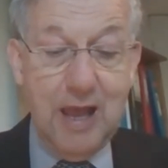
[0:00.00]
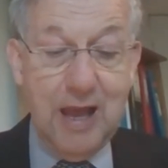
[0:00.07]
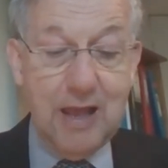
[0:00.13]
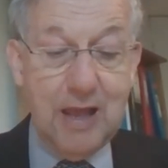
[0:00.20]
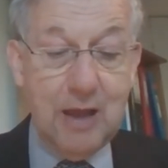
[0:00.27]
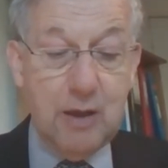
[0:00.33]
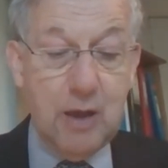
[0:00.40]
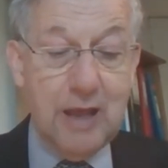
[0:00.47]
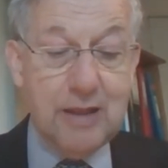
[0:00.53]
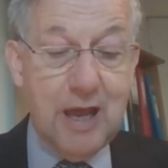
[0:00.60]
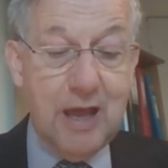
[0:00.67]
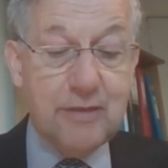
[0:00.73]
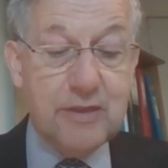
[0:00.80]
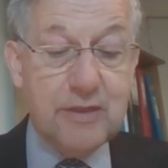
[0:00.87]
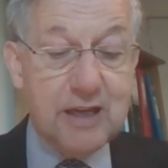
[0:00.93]
uh, uh,
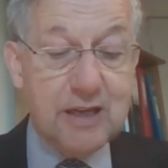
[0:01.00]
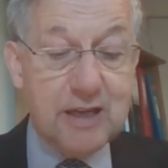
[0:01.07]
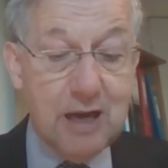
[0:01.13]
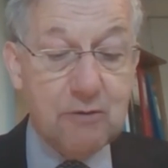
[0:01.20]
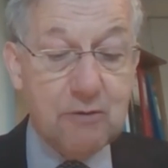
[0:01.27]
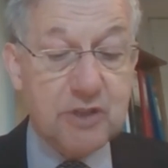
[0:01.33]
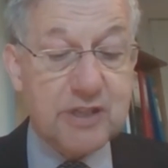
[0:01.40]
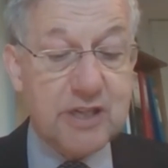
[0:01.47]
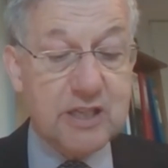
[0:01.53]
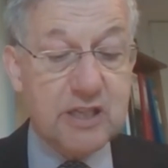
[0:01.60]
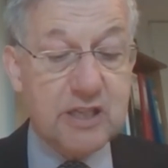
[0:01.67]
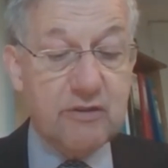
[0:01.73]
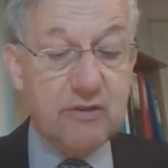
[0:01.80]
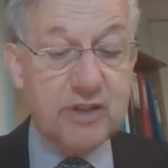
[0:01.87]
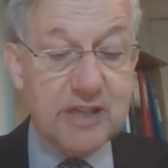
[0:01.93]
and, and the accounts, as
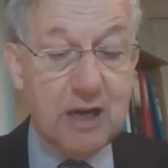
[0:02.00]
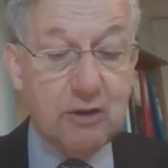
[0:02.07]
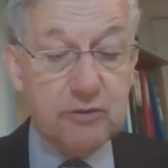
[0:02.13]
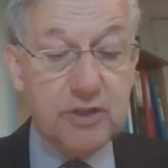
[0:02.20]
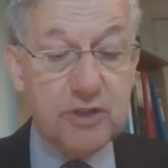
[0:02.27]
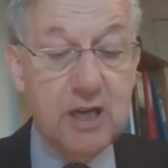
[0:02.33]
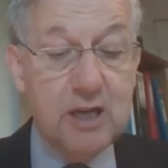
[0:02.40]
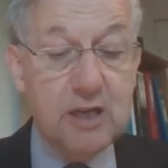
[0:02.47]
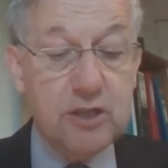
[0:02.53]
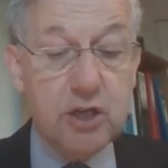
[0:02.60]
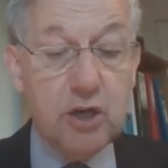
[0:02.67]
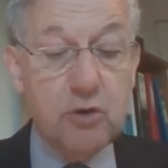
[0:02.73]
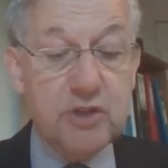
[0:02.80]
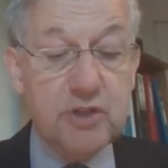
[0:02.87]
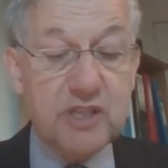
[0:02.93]
a result,
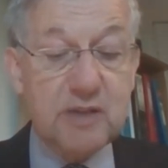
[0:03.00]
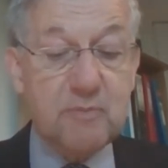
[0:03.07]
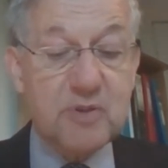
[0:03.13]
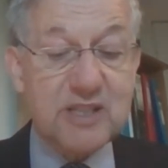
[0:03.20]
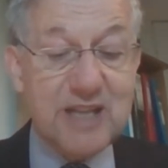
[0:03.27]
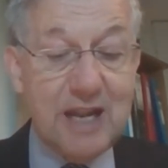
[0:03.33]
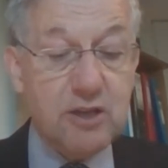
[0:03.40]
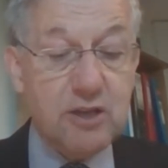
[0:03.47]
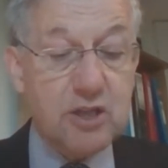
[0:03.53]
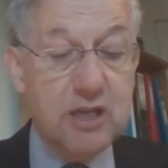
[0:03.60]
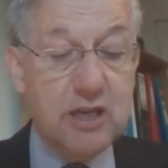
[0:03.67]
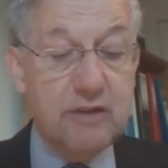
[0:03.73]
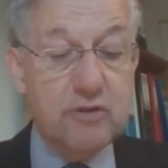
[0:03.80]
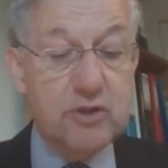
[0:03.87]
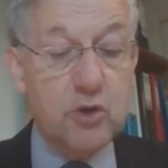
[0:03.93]
showed
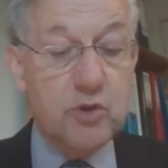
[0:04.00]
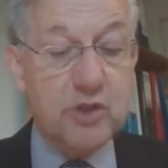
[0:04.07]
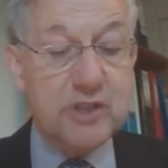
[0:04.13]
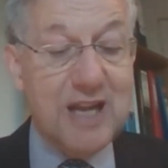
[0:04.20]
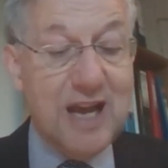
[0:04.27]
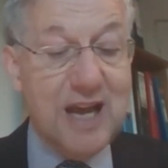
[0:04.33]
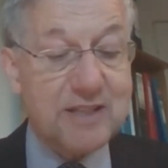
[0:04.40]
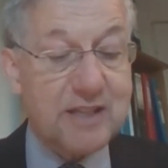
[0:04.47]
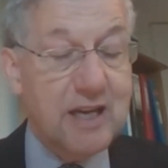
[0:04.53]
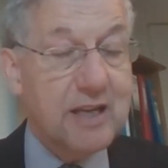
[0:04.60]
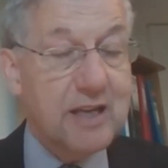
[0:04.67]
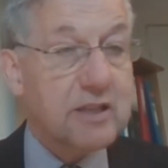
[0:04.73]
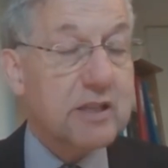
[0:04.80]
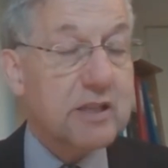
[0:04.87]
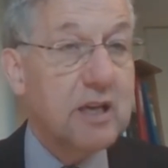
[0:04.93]
substantially reduced
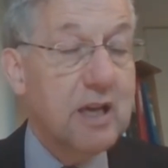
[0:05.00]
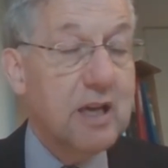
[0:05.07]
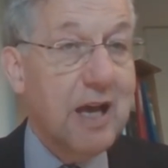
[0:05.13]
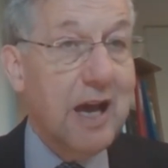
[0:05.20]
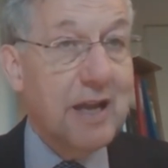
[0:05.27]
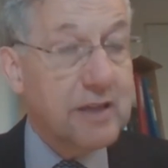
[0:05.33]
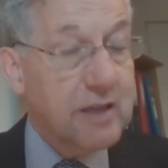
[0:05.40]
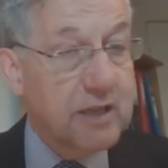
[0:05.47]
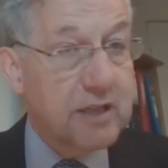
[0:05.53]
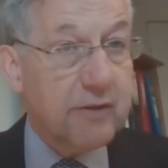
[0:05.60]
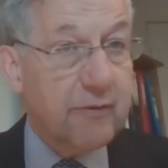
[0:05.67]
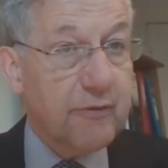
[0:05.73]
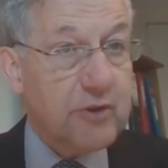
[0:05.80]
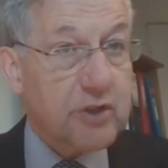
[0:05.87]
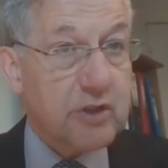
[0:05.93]
assets and
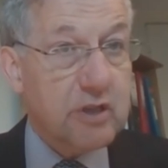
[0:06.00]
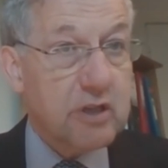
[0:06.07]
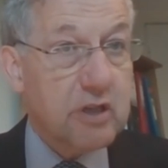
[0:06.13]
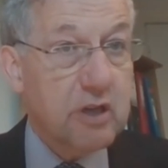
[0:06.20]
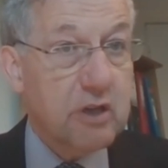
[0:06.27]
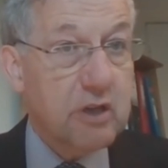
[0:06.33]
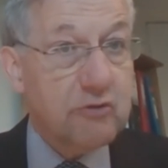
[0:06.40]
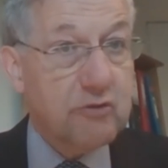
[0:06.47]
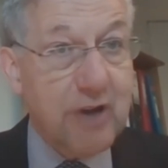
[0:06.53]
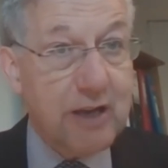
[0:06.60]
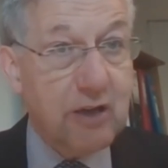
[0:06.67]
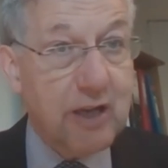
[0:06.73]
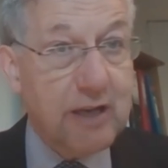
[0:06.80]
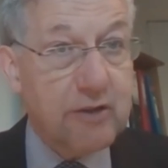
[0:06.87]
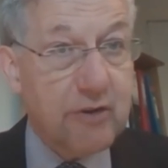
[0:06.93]
insufficient
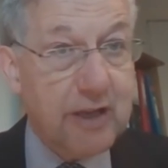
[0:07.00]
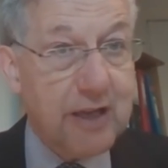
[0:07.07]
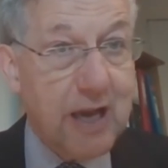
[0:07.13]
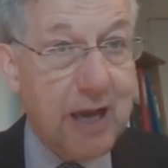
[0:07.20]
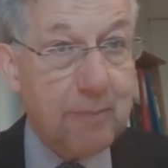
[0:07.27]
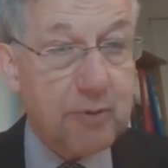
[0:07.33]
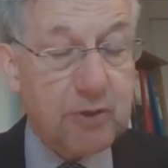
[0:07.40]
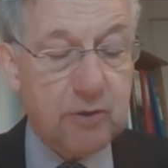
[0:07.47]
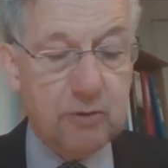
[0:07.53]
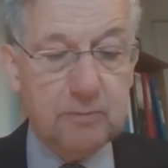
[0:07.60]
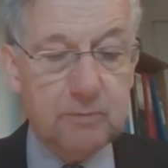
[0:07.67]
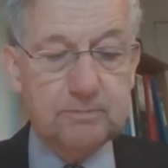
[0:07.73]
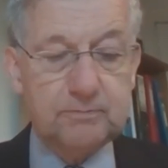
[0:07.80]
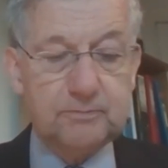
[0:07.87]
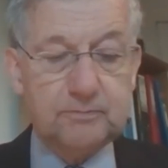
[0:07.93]
regulatory
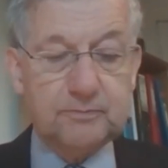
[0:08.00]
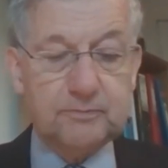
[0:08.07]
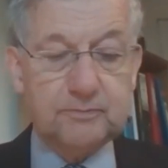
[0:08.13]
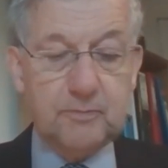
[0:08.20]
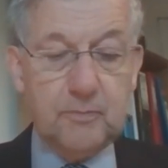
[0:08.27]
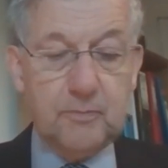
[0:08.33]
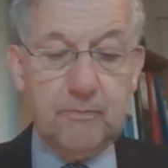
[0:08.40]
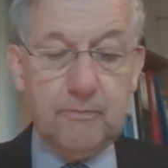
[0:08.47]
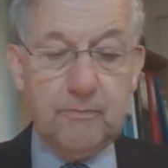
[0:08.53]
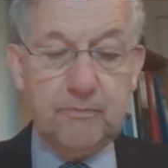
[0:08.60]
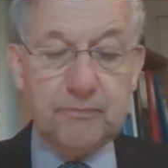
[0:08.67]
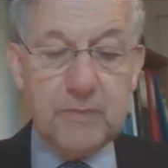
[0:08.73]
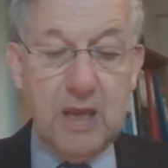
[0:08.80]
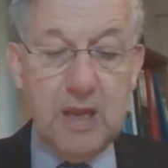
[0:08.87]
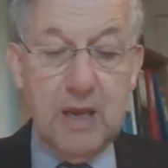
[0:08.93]
capital.
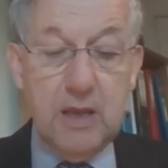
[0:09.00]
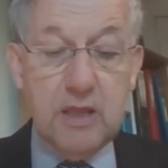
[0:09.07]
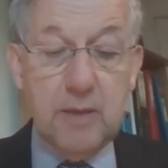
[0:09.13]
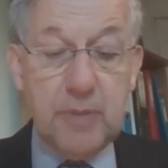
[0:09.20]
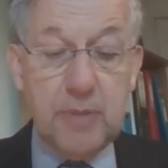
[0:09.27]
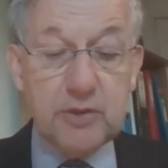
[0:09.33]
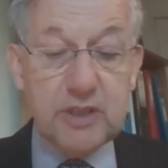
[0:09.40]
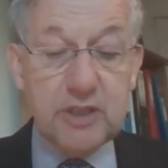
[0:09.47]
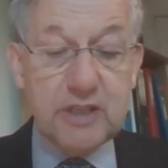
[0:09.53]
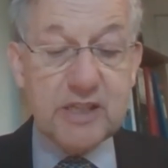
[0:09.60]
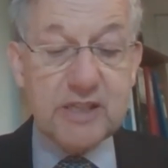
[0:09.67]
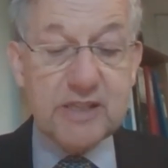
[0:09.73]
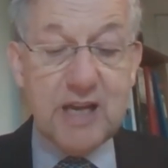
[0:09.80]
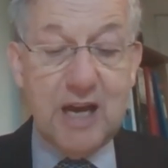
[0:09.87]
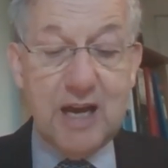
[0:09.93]
The Building
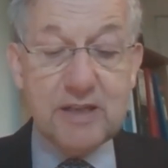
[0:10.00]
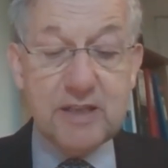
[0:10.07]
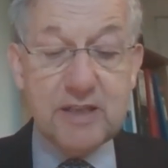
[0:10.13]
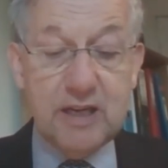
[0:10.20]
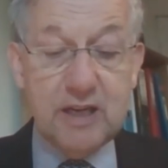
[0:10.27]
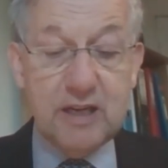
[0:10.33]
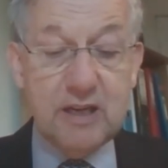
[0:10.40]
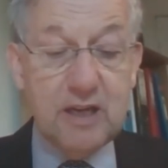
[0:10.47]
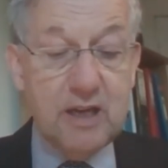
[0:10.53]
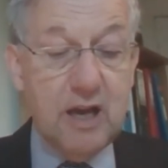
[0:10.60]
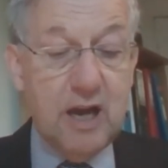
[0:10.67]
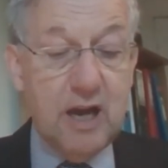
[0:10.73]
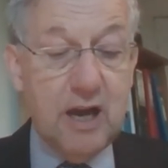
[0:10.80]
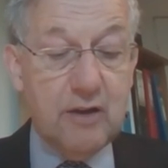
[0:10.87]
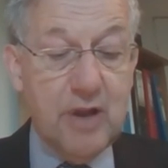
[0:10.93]
Society
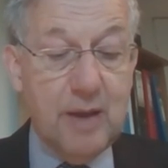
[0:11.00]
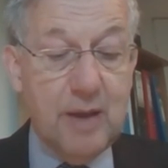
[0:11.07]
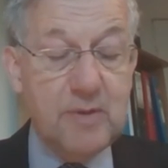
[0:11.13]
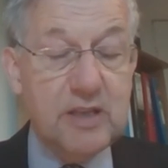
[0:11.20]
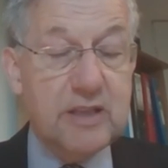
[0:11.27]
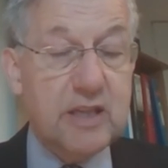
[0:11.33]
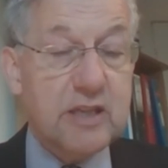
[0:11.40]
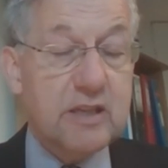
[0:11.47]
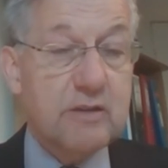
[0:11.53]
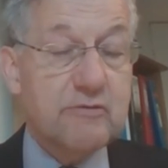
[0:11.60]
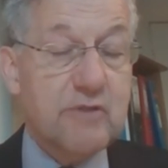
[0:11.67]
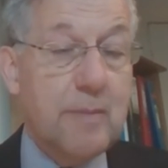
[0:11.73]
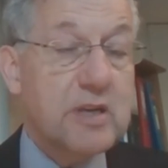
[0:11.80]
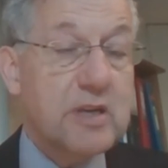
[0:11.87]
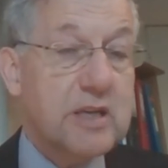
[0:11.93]
uh, remedied,
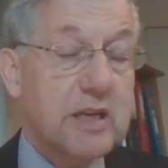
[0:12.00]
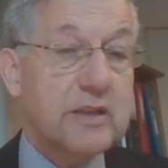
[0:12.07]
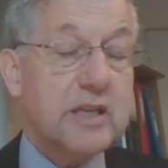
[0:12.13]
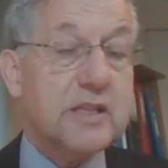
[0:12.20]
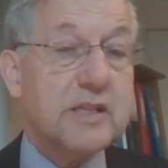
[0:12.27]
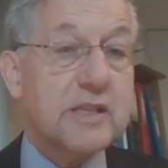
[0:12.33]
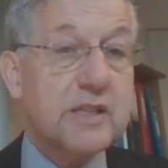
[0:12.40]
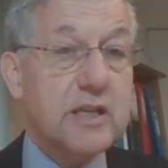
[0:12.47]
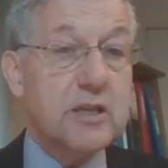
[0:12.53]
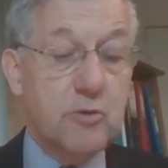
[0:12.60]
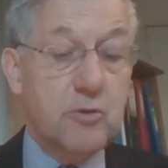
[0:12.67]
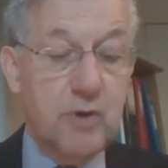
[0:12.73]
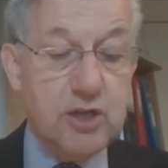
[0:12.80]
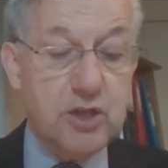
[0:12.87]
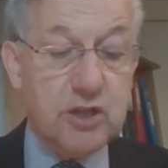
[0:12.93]
remedied this
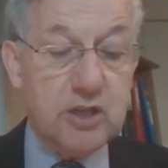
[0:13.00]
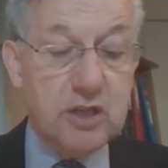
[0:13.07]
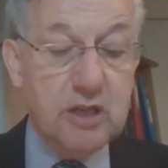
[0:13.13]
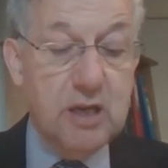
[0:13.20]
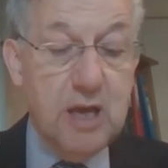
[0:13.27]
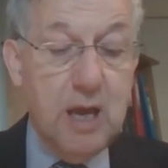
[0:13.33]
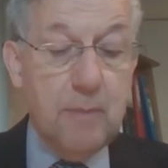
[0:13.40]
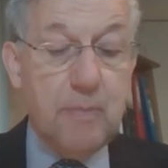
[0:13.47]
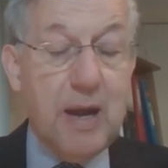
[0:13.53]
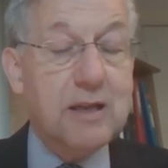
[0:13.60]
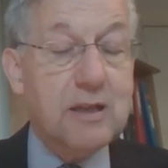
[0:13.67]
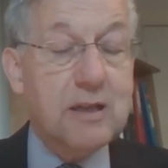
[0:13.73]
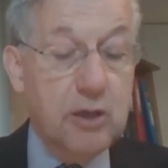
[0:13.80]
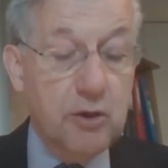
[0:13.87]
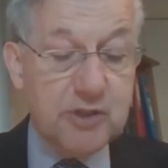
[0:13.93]
situation
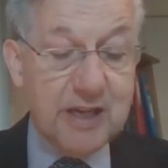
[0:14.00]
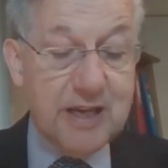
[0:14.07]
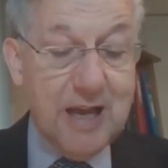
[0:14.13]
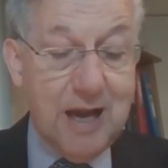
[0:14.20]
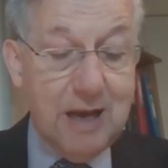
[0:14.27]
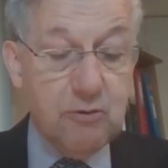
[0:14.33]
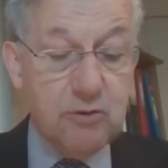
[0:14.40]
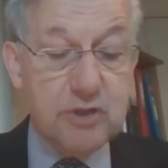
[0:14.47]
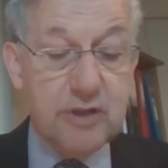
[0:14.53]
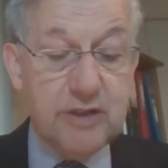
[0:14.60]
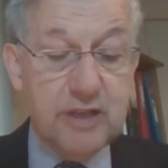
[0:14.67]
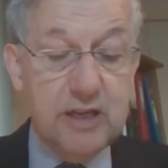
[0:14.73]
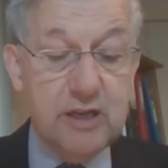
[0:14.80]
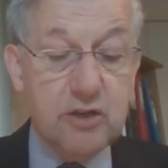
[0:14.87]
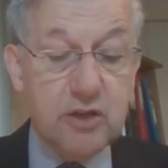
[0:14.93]
by closing out
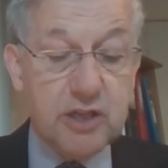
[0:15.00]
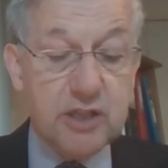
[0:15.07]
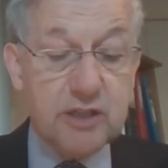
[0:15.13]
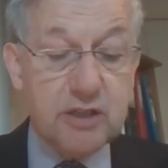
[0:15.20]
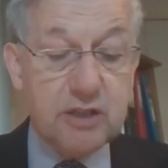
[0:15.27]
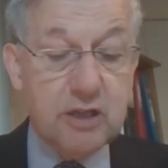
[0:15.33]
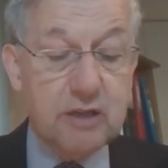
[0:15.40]
the interest